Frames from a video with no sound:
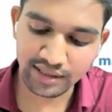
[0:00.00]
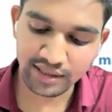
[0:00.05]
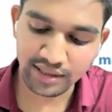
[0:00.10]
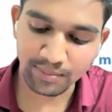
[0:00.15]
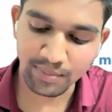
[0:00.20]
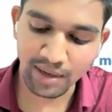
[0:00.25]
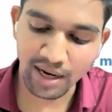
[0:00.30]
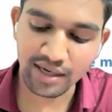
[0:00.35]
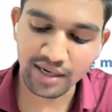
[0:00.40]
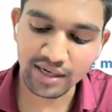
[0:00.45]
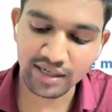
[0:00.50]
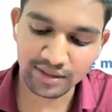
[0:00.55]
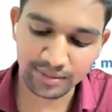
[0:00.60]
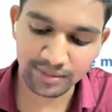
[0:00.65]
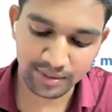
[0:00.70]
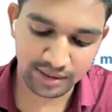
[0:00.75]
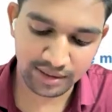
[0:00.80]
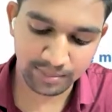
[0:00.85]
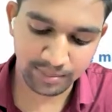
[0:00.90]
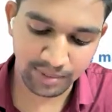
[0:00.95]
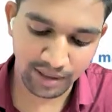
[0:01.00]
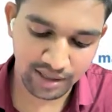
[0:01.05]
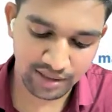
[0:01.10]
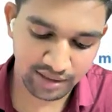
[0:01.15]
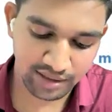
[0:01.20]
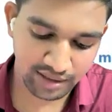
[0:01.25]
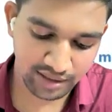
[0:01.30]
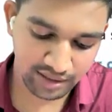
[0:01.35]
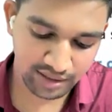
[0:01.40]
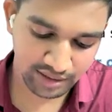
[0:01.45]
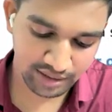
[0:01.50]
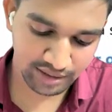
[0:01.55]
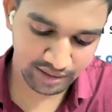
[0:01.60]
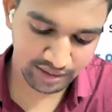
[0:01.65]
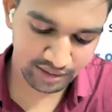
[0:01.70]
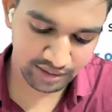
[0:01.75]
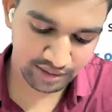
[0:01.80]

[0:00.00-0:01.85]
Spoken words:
in the manner specified ahead.